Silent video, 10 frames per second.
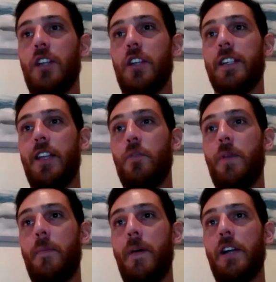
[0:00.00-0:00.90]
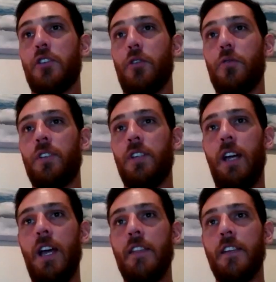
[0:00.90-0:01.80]
So there's a little bit about Jules.
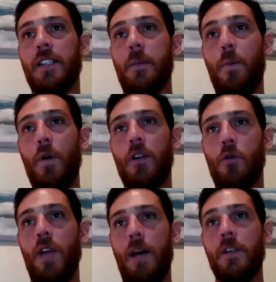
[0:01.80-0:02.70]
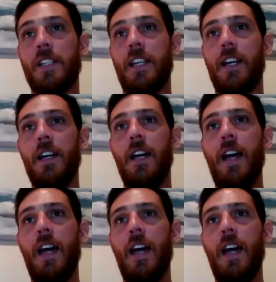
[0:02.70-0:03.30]
There's some pretty cool numbers there.